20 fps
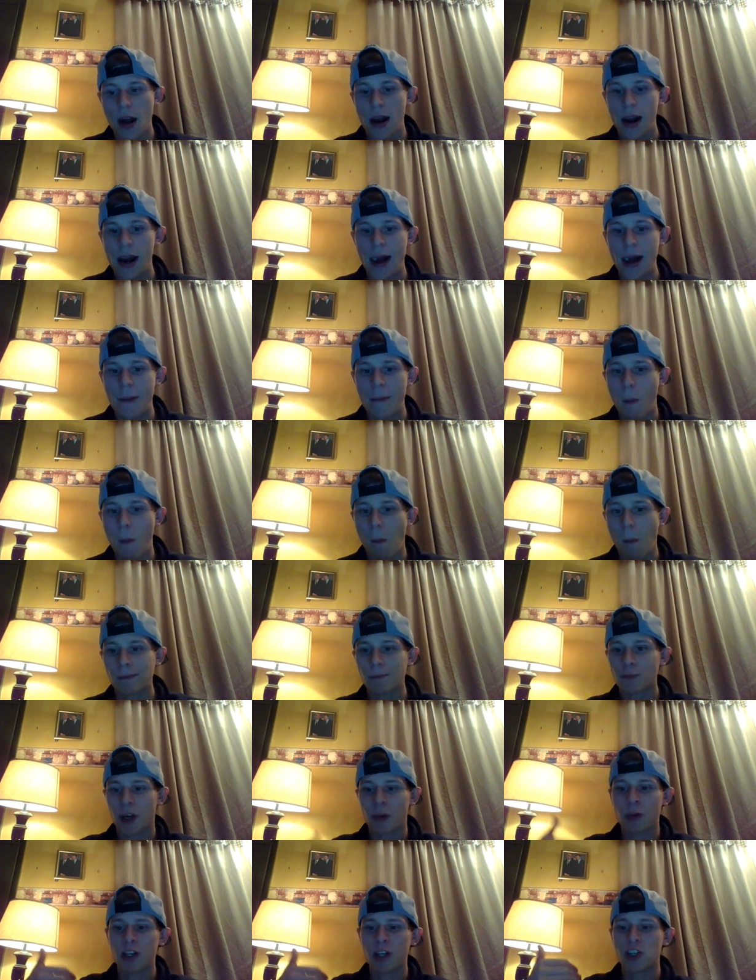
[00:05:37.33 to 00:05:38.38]

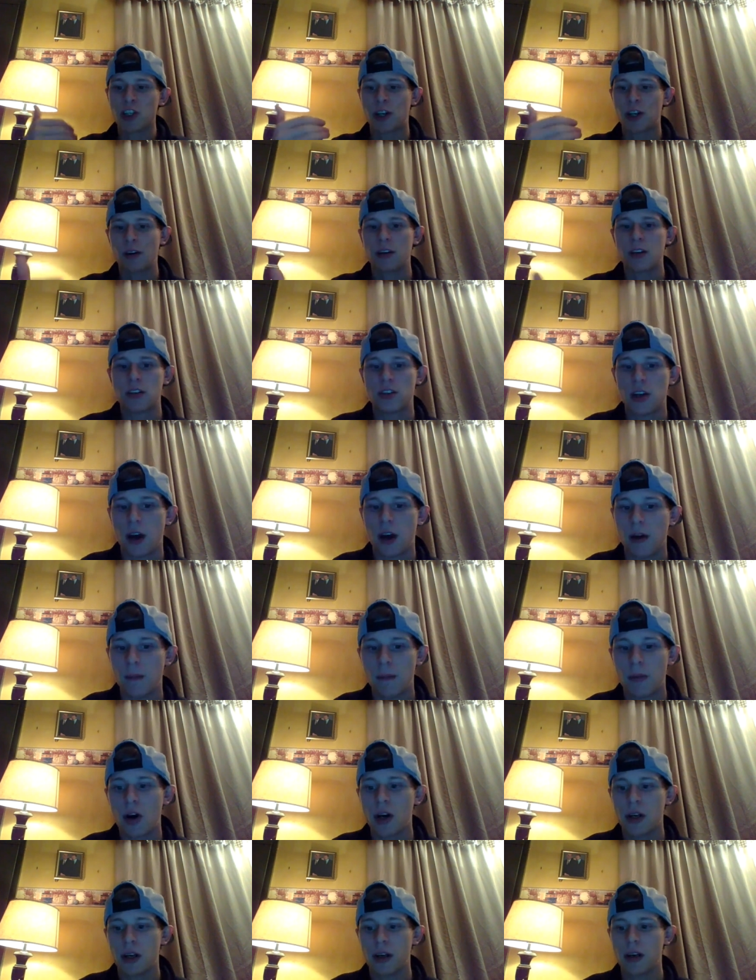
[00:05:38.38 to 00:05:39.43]
I wanted Jared to jump
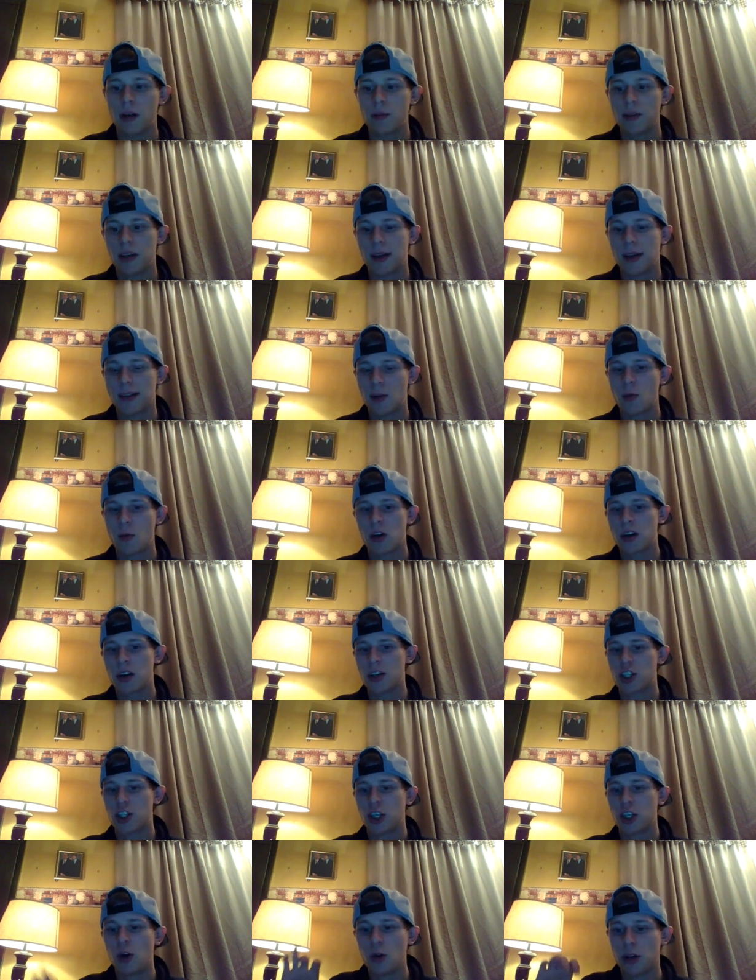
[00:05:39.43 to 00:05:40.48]
on here because I wanted to
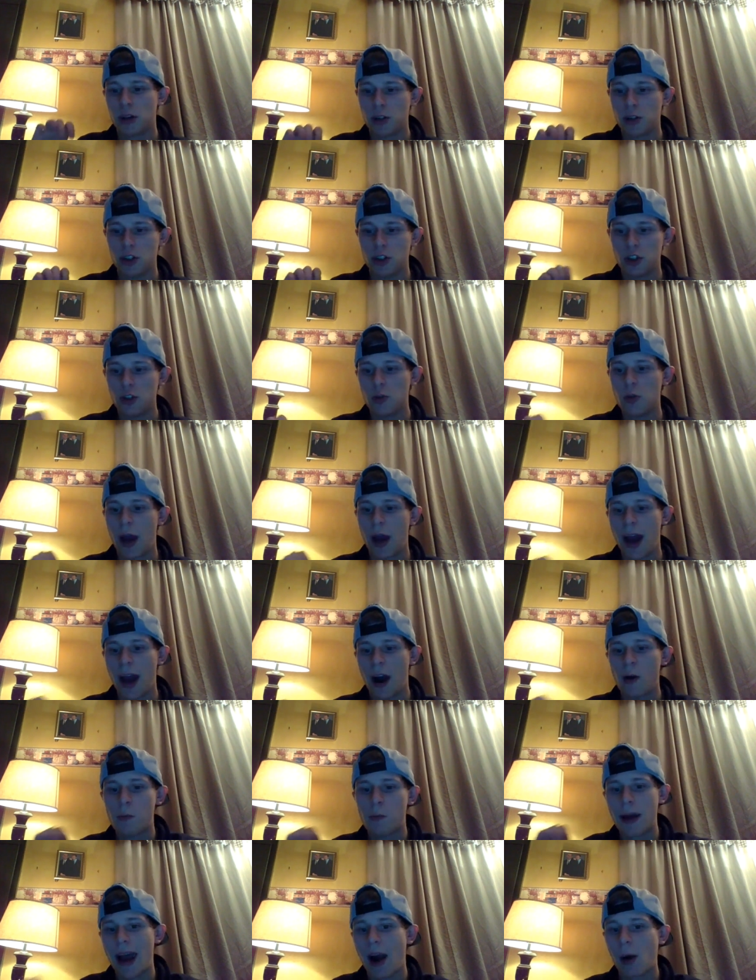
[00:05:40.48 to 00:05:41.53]
show you how
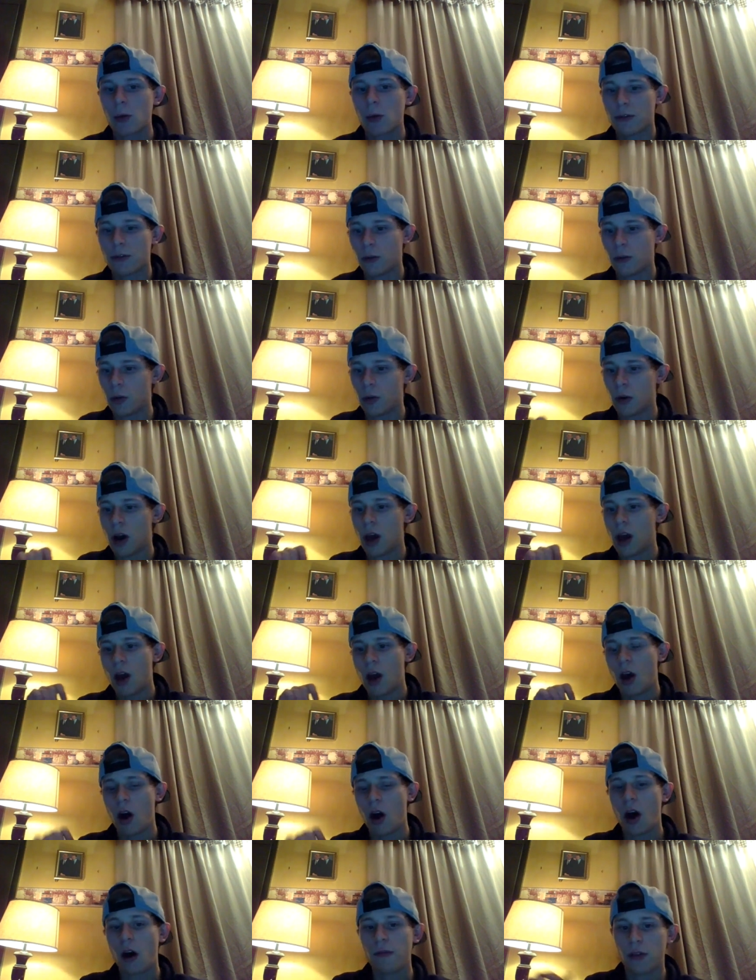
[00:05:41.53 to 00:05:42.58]
powerful
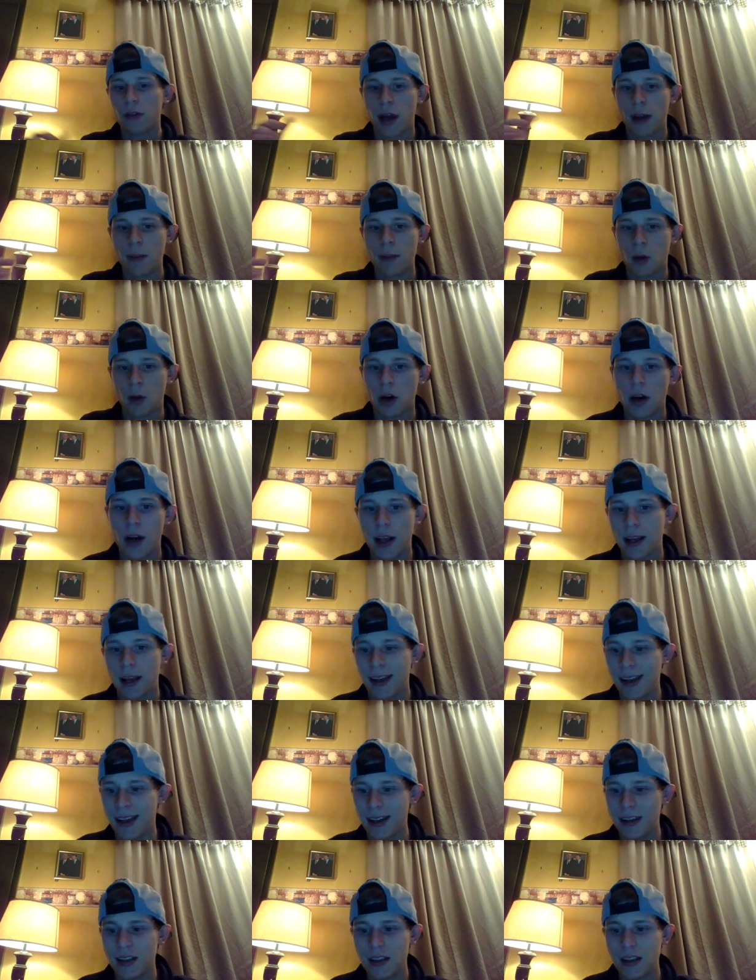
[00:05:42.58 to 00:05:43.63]
offline marketing
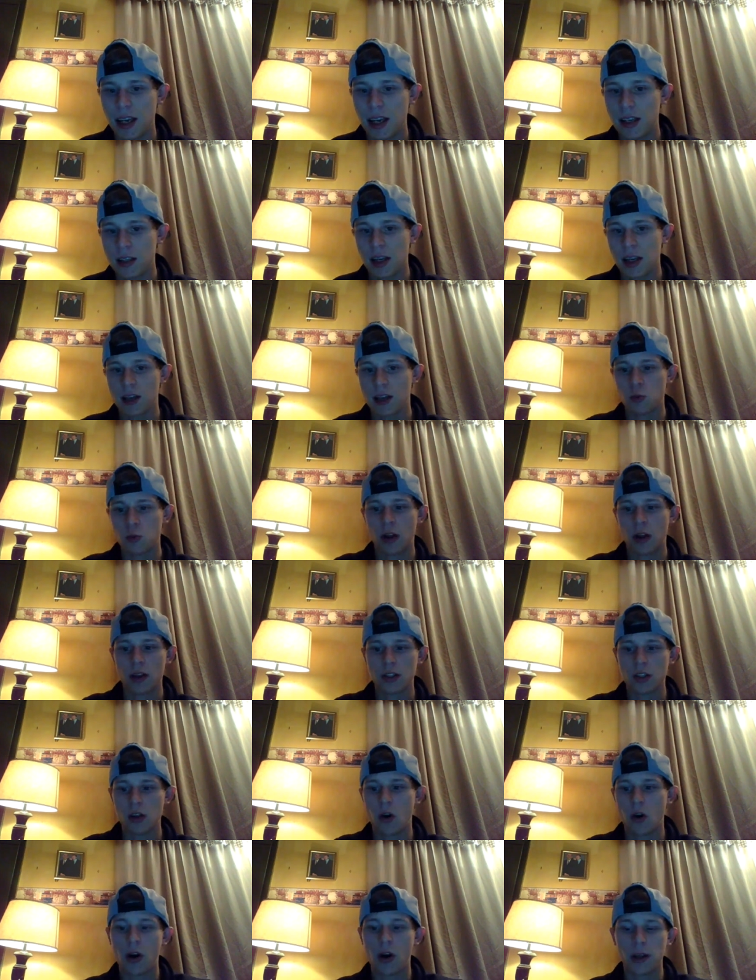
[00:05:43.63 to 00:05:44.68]
is as well as
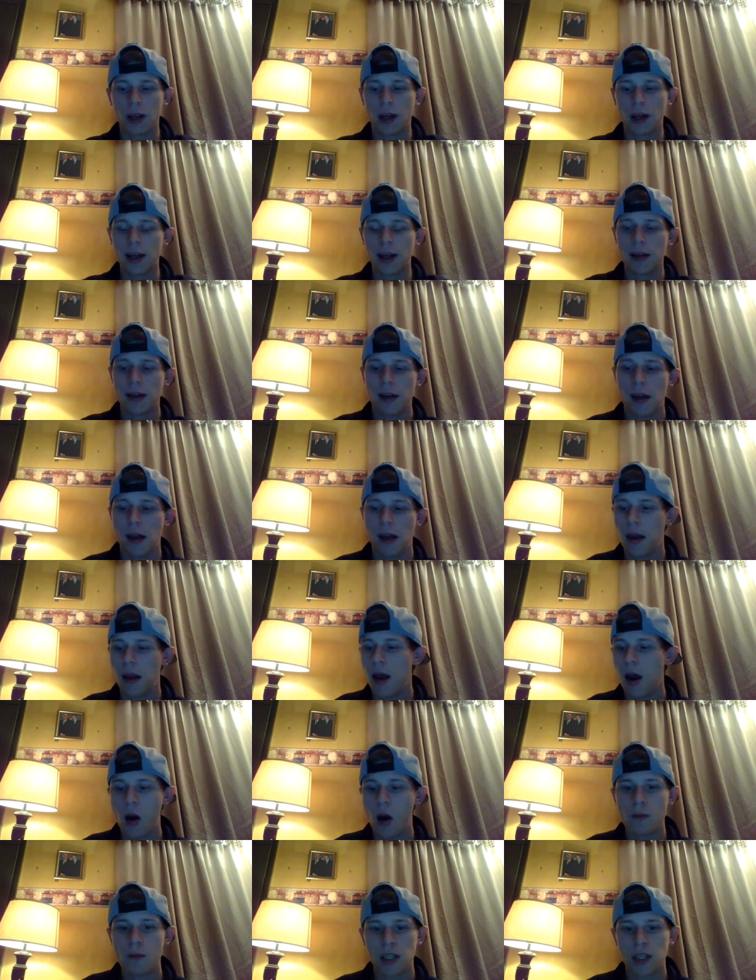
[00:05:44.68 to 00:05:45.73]
online,
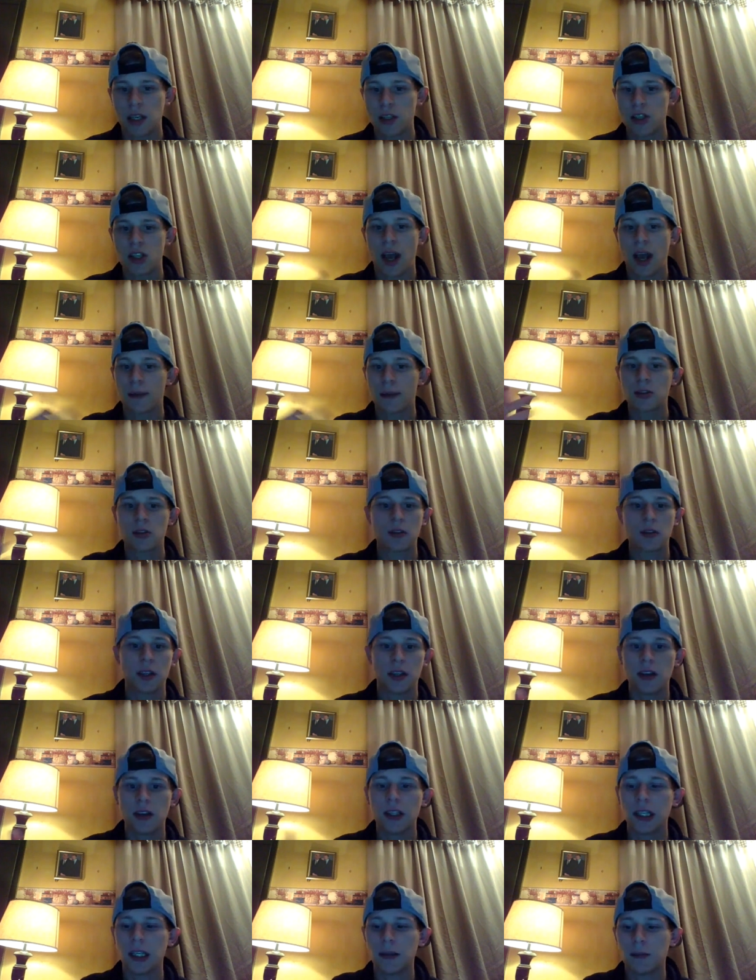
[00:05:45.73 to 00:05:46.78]
because he's absolutely
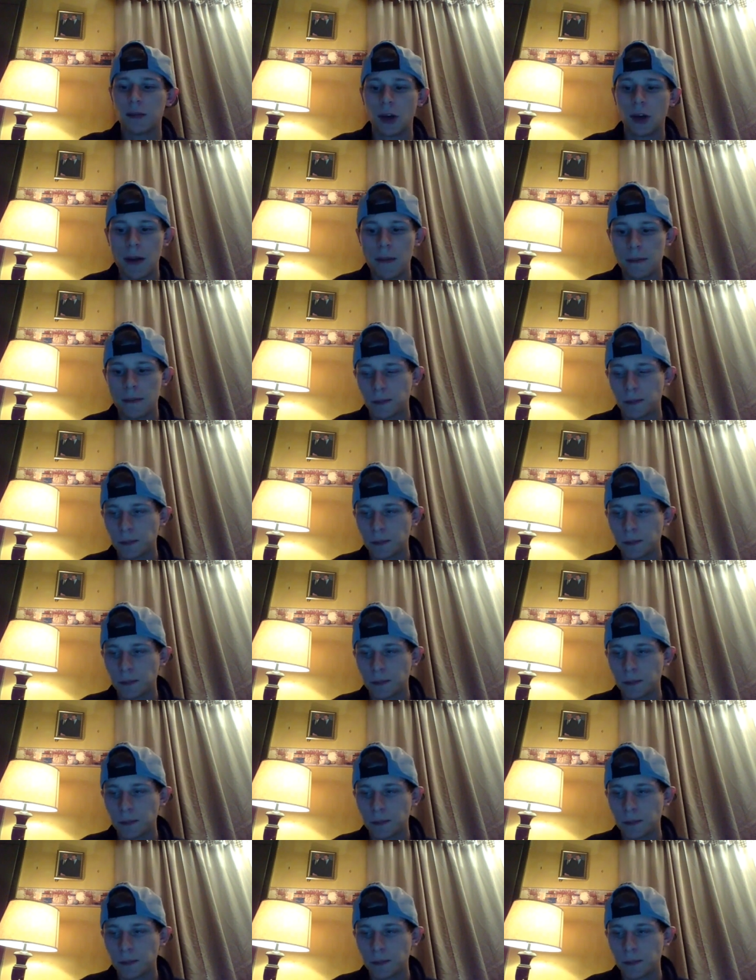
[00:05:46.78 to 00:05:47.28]
killing it, right?